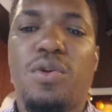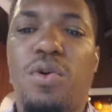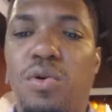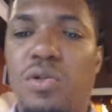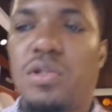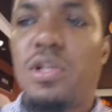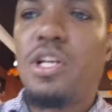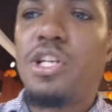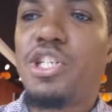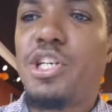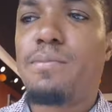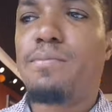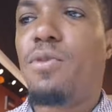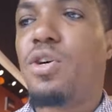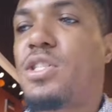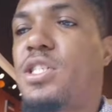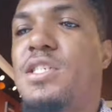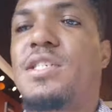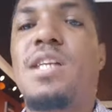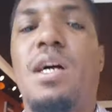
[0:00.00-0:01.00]
to go to the gym,
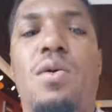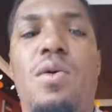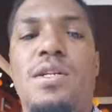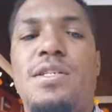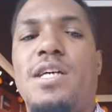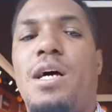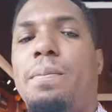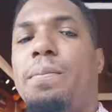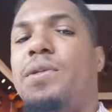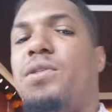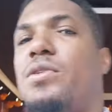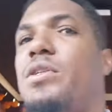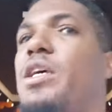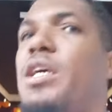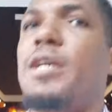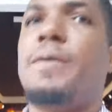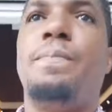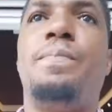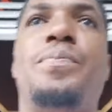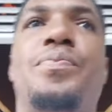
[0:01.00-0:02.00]
but it's not going to happen
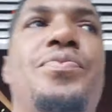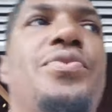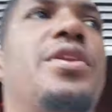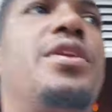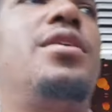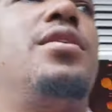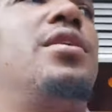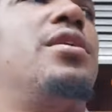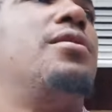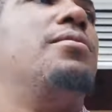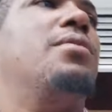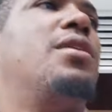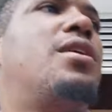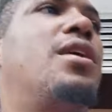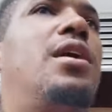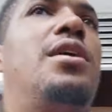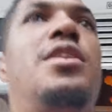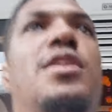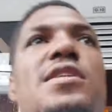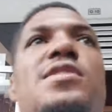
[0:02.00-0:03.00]
today
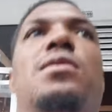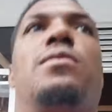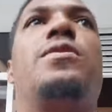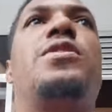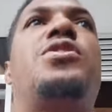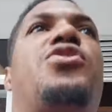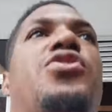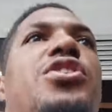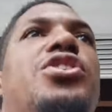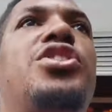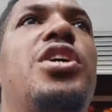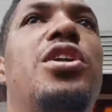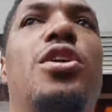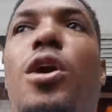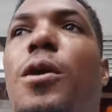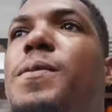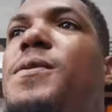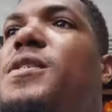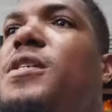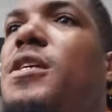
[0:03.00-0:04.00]
because there's some restriction
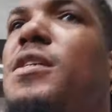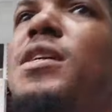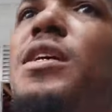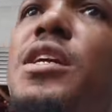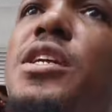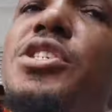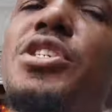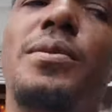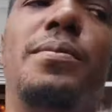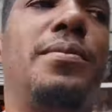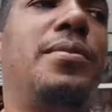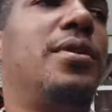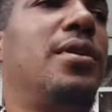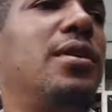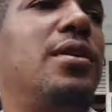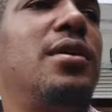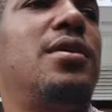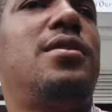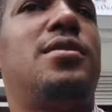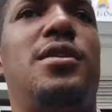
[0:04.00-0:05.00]
upstairs at the gym,
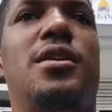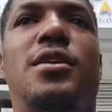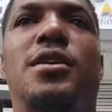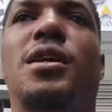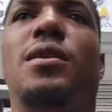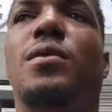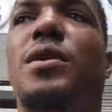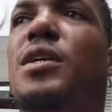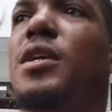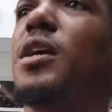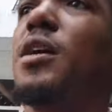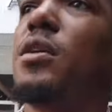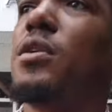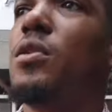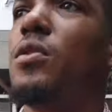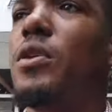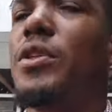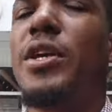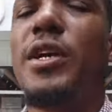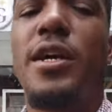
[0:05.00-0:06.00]
saying that we can't
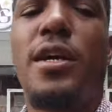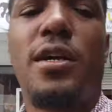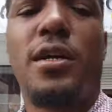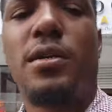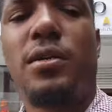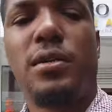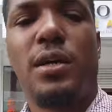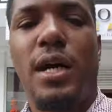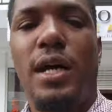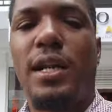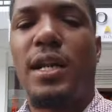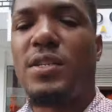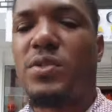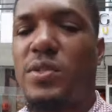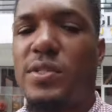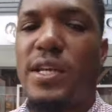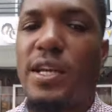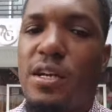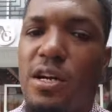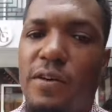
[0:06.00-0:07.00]
go there unless
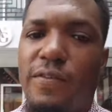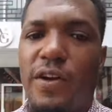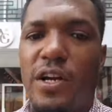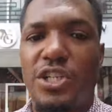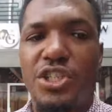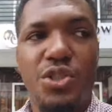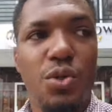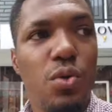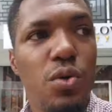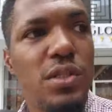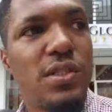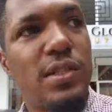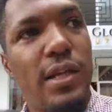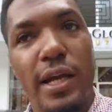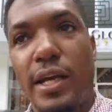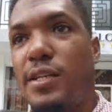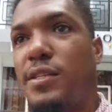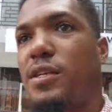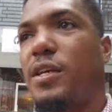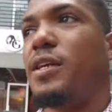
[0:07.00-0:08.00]
we take off our shoes
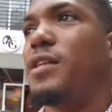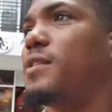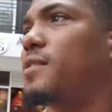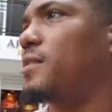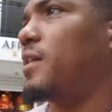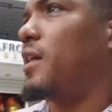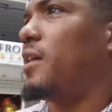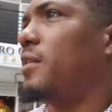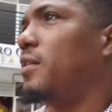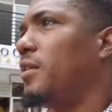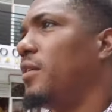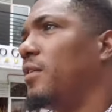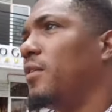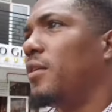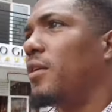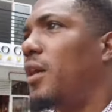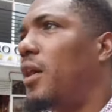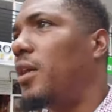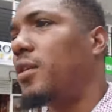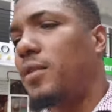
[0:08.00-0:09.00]
to enter inside.
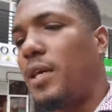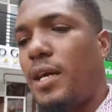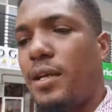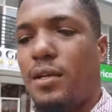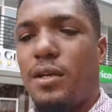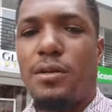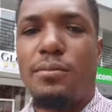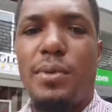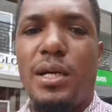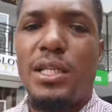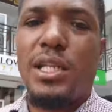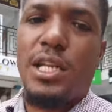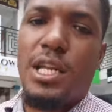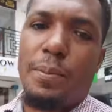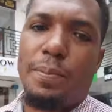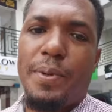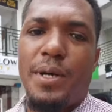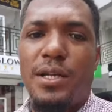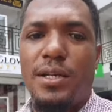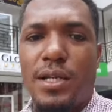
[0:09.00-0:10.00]
And right now, man,
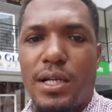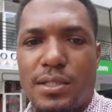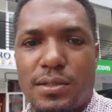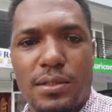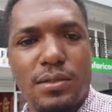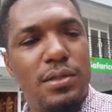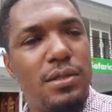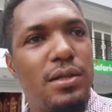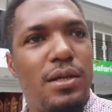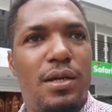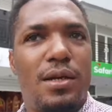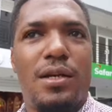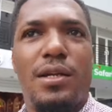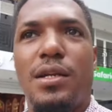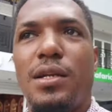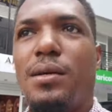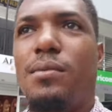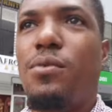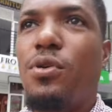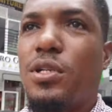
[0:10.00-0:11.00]
they're on that.
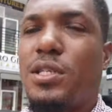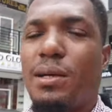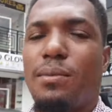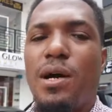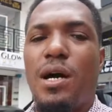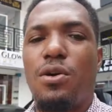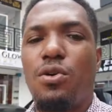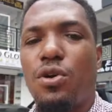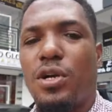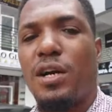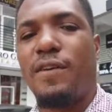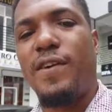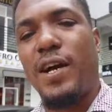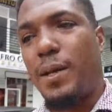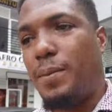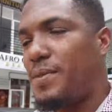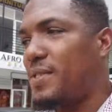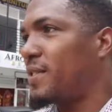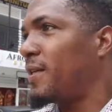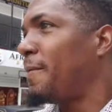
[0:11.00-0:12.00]
And no Mutabaruka
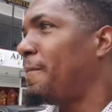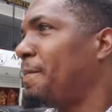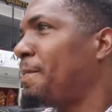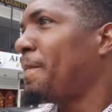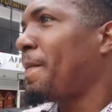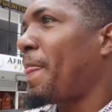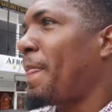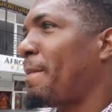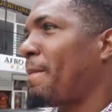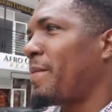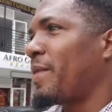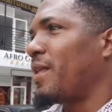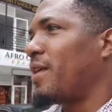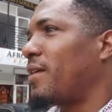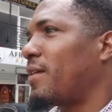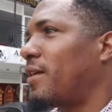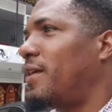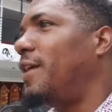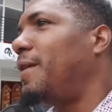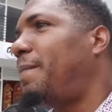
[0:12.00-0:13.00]
vibes.
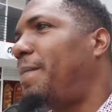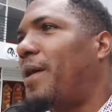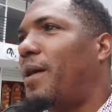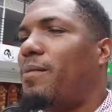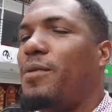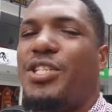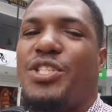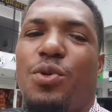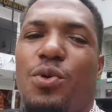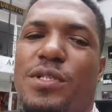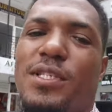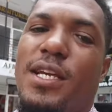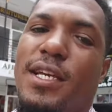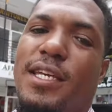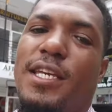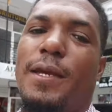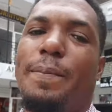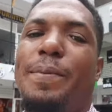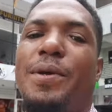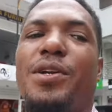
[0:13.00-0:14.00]
Keep on my shoes
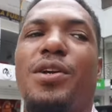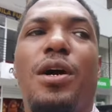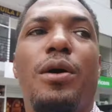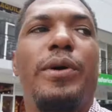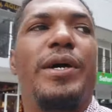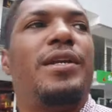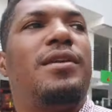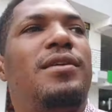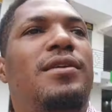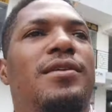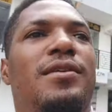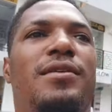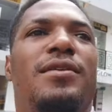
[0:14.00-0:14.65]
and keep it going.